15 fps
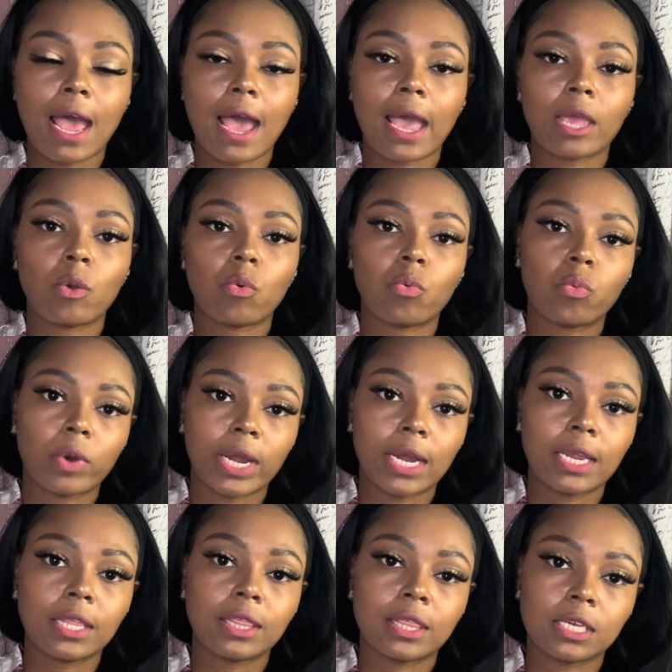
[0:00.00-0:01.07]
I
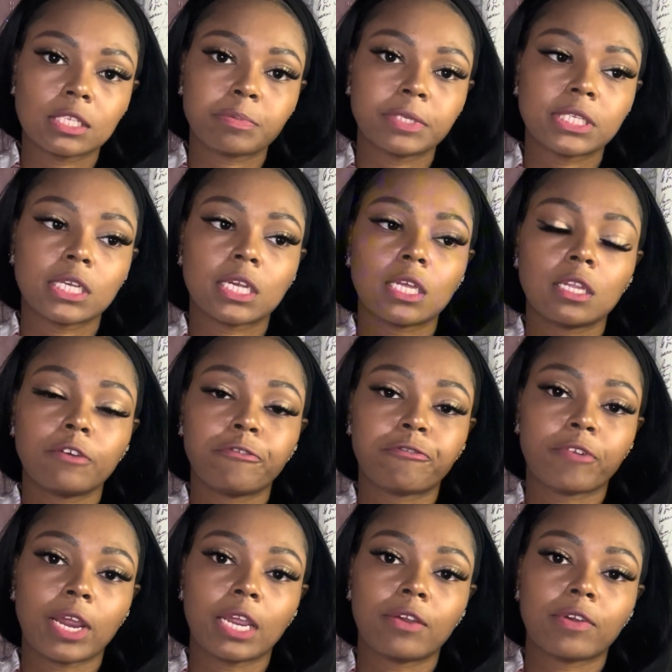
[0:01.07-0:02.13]
wear this particular
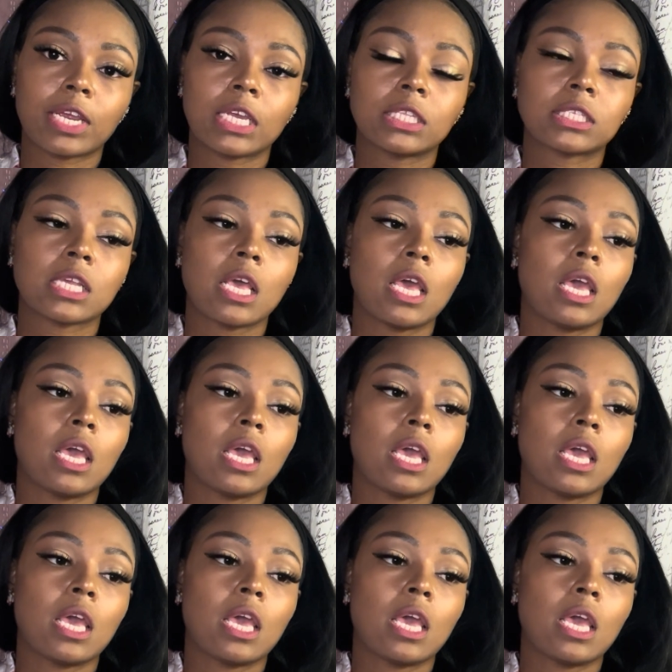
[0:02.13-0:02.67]
fragrance.